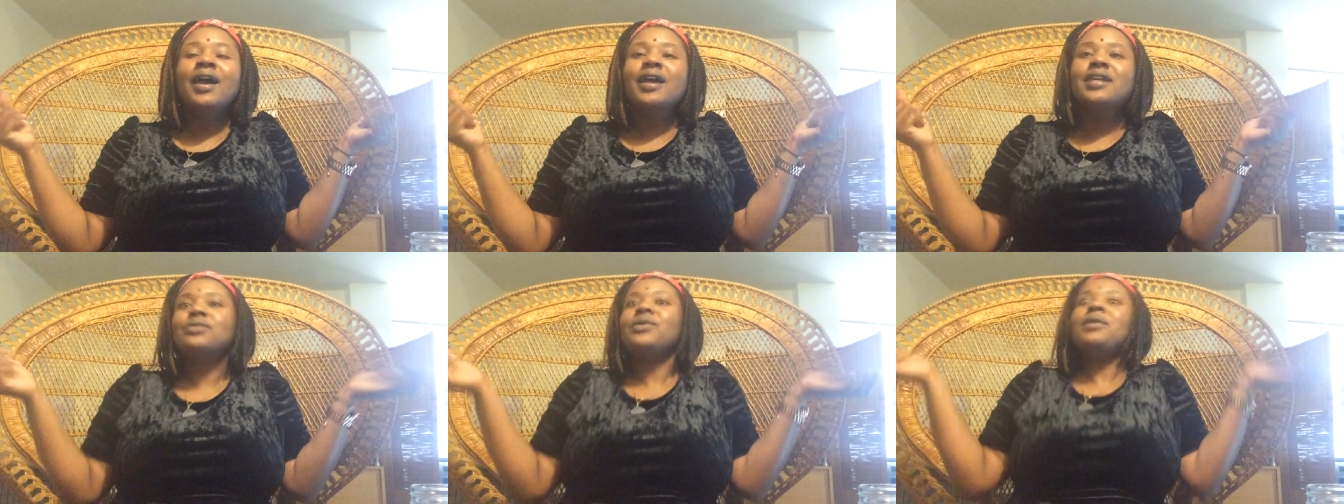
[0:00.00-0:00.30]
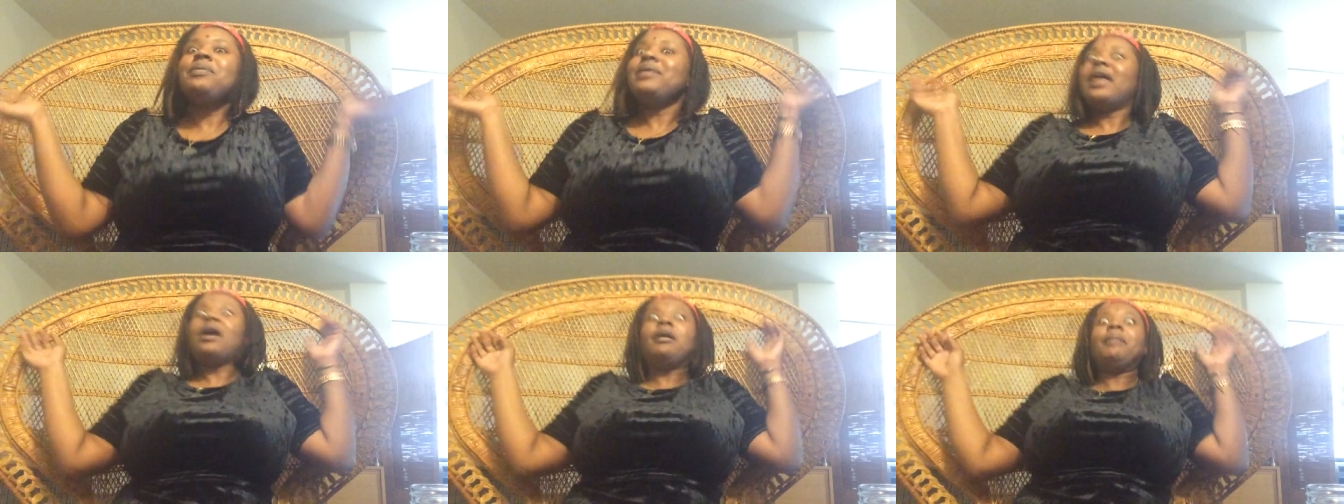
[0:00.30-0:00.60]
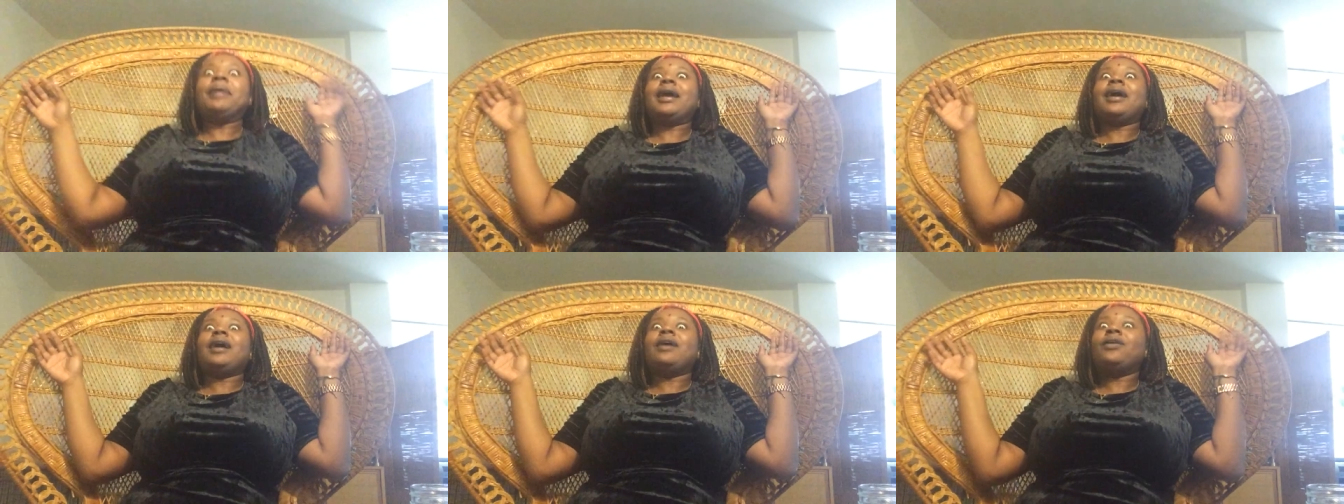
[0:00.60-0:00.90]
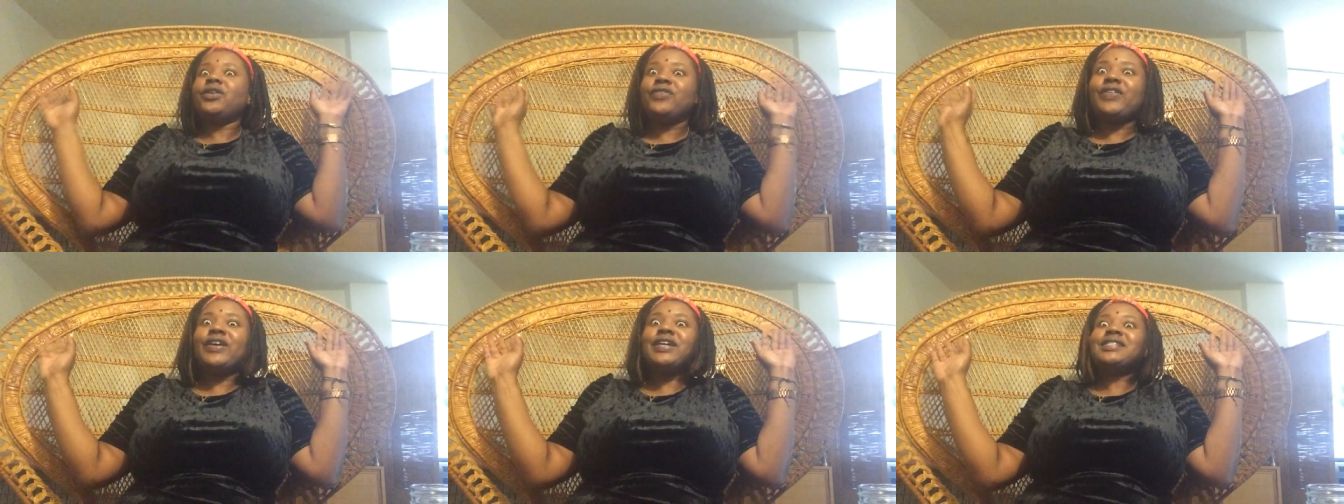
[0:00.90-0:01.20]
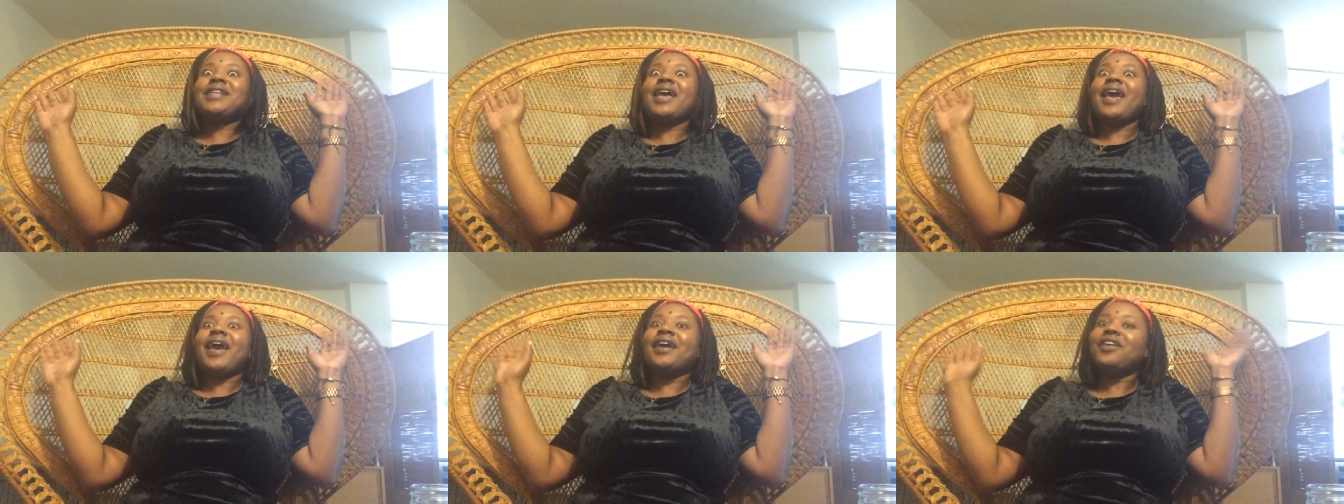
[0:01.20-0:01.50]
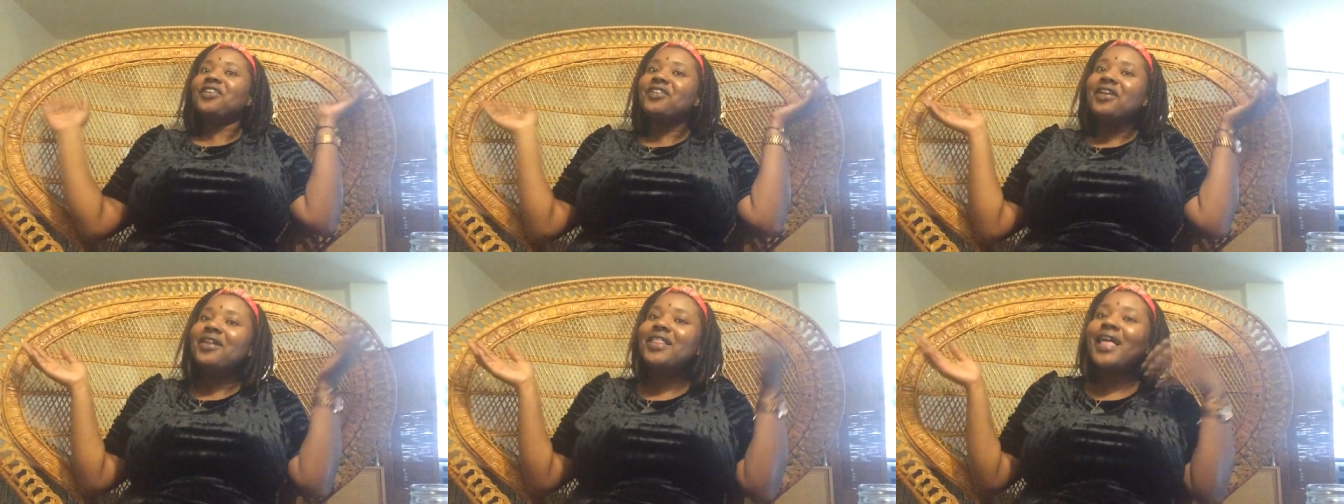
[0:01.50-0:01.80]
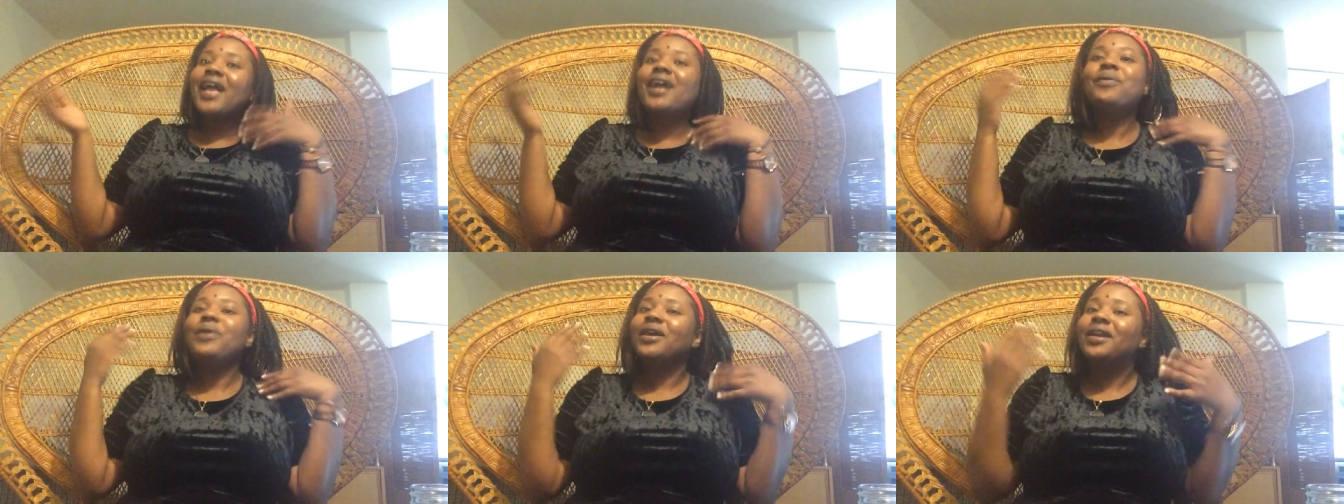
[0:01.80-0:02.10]
Because we'd be like, "Oh my God, who the fuck is that?" You know,
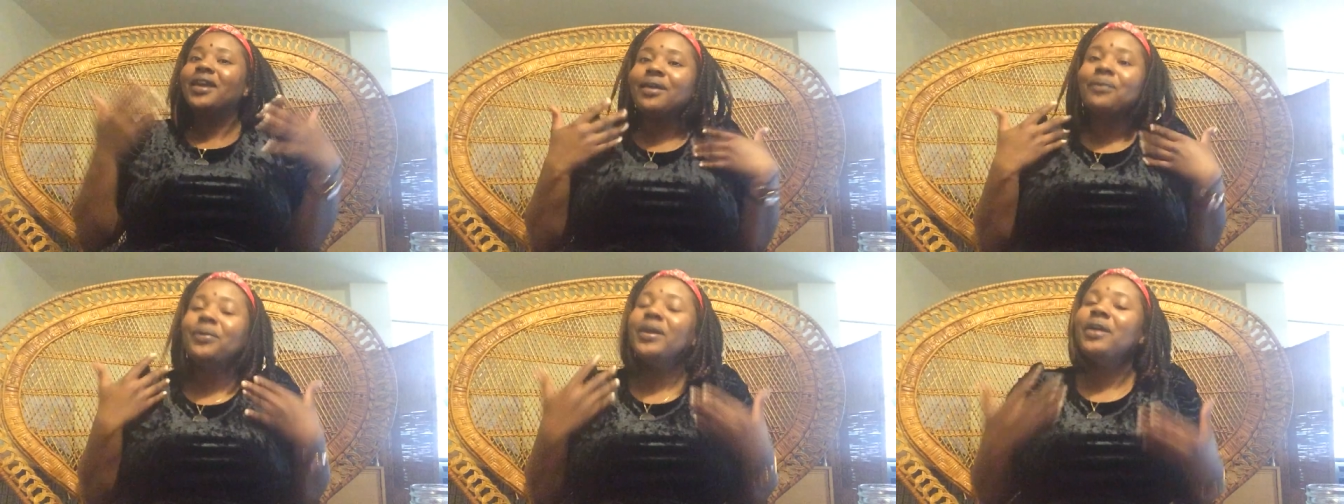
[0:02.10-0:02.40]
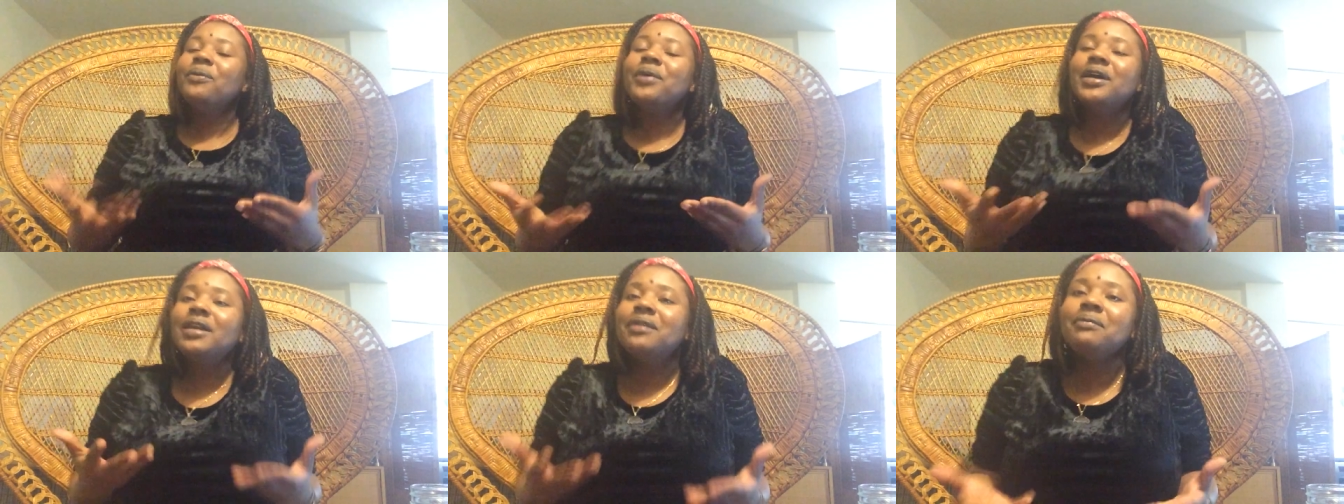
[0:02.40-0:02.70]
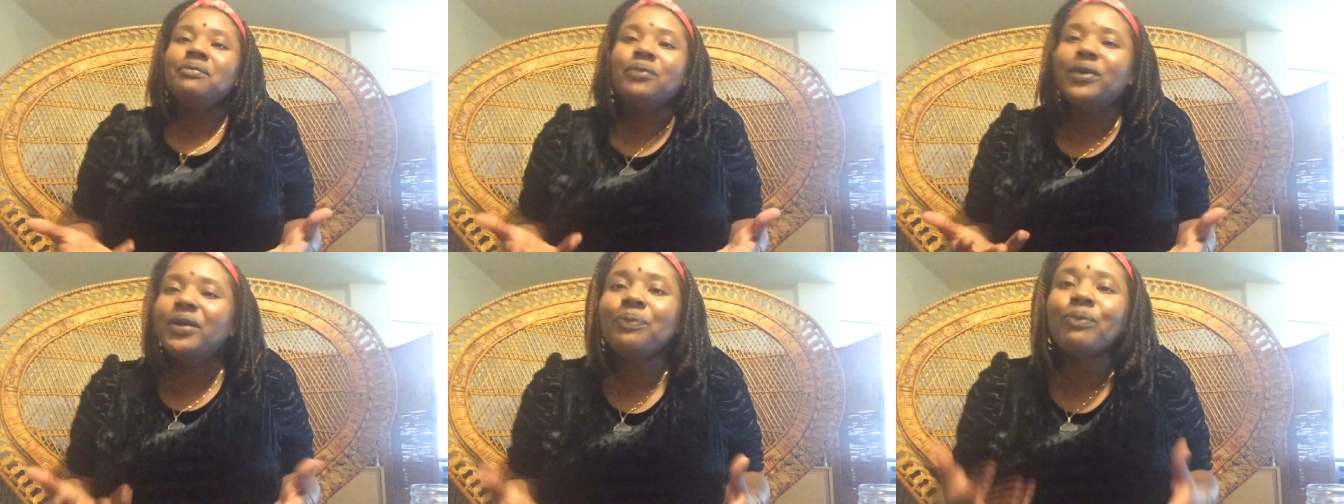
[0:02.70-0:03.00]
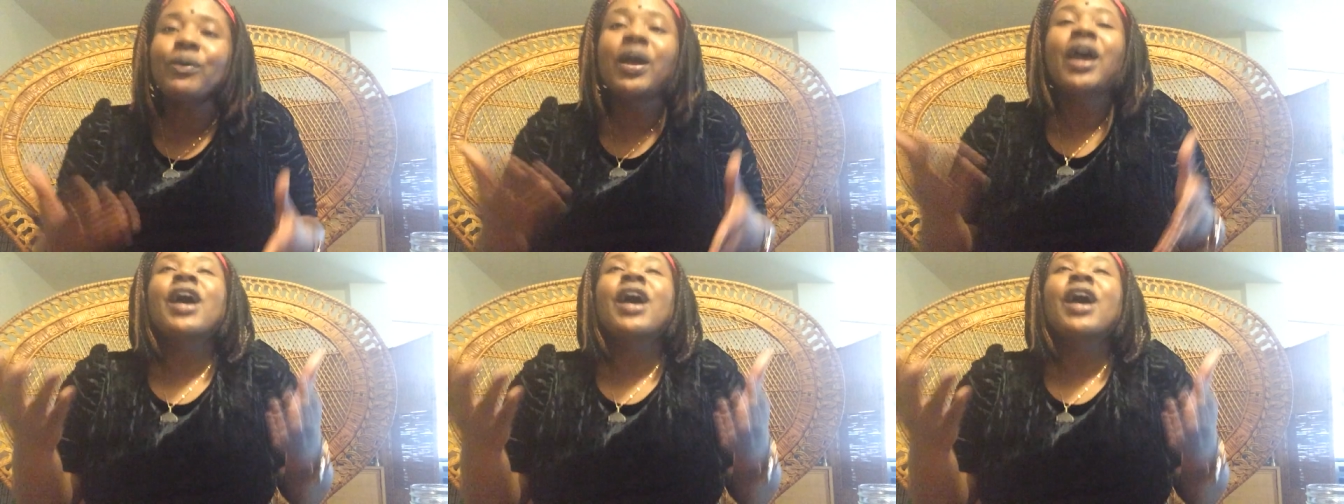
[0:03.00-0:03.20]
like we we wouldn't we